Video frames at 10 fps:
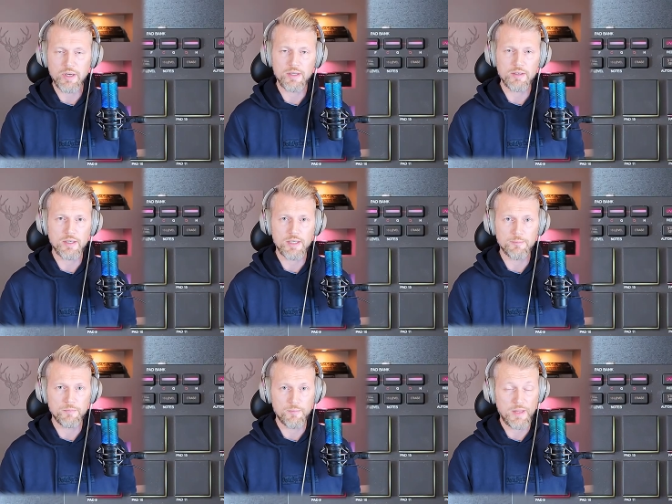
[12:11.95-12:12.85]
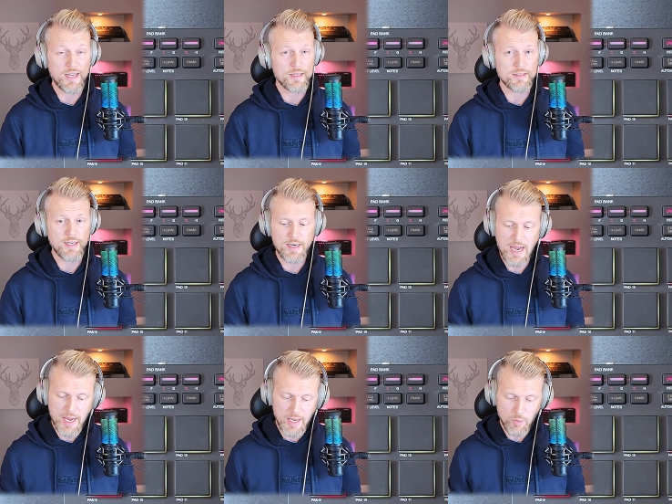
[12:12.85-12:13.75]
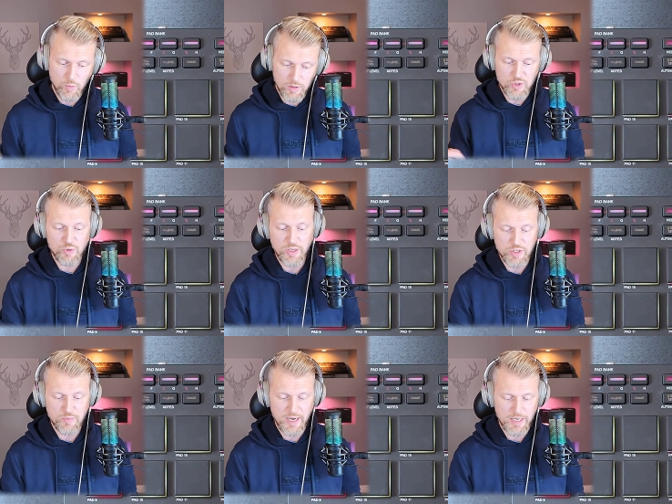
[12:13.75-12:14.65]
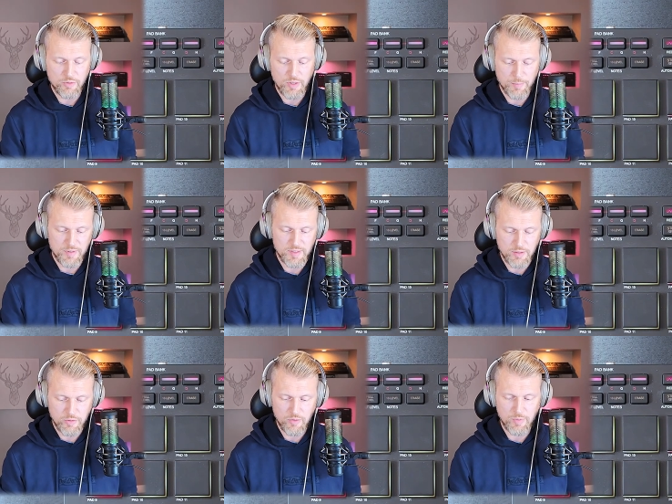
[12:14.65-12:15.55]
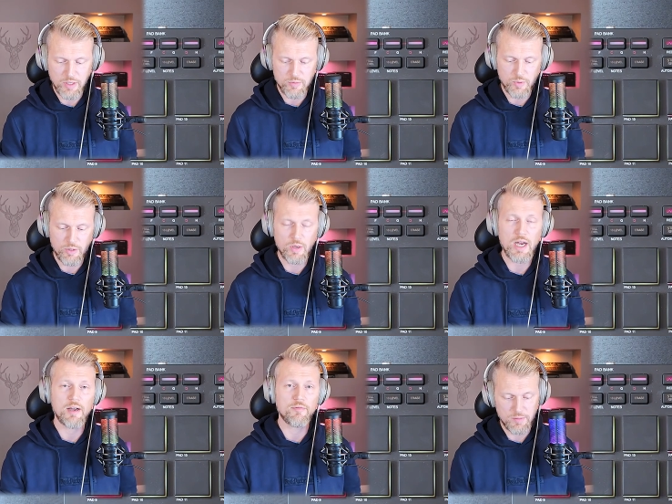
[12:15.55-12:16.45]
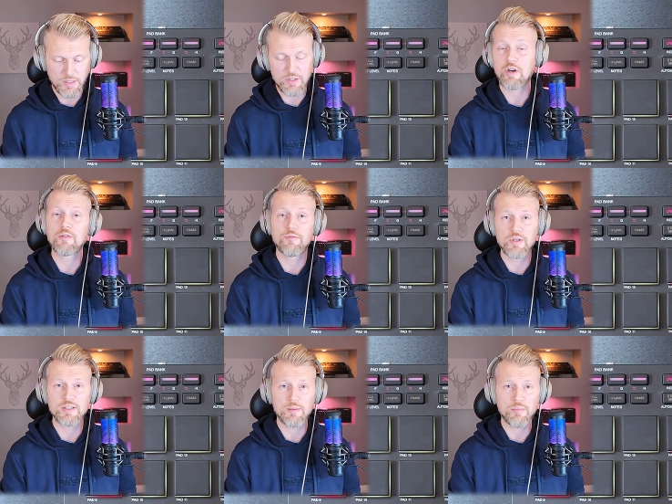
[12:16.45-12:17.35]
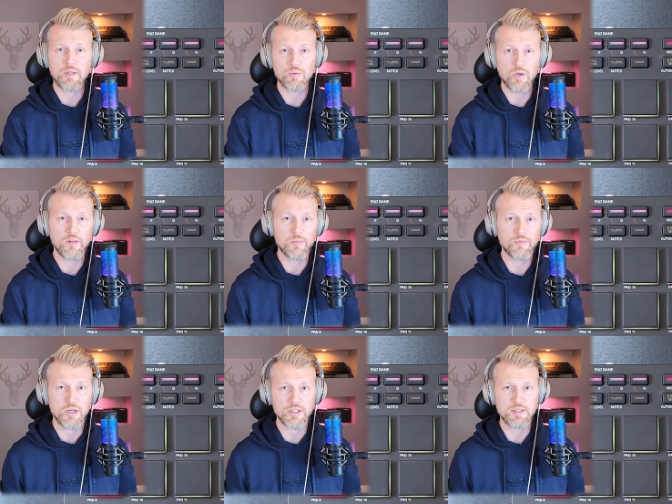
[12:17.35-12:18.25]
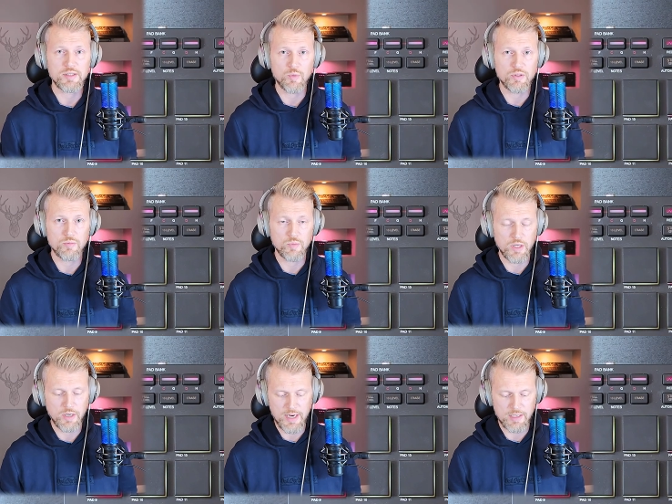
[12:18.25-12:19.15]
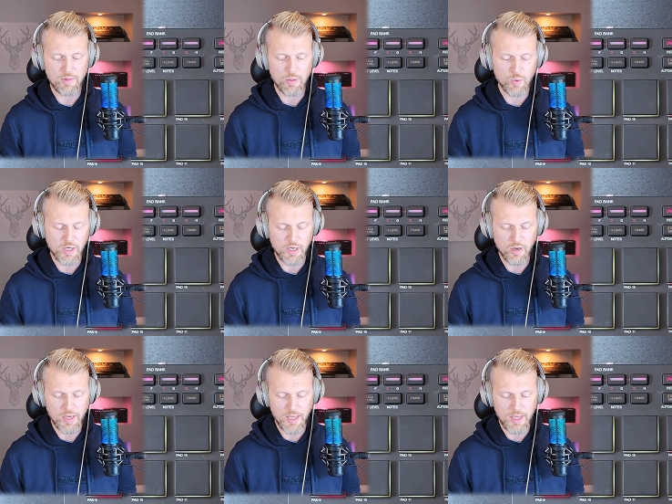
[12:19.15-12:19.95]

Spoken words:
But like I said, I will switch back to MPC2 because we do have this song, for example, is one of the projects that we're actively working on.